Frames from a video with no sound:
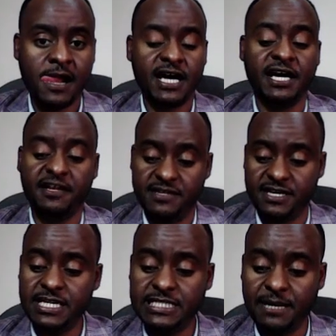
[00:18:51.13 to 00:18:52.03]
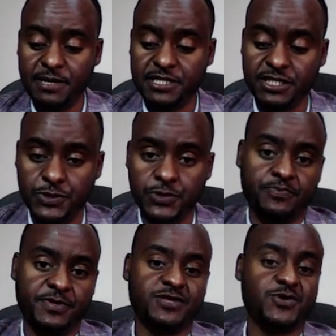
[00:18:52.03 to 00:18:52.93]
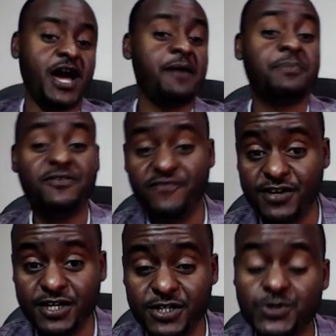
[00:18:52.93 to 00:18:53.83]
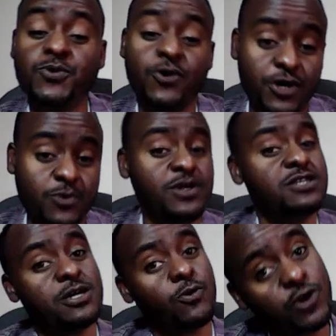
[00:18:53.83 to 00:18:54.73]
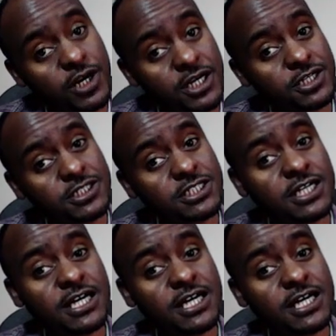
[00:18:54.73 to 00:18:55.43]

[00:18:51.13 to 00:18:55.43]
Greater than 72. So I prefer to work with the workers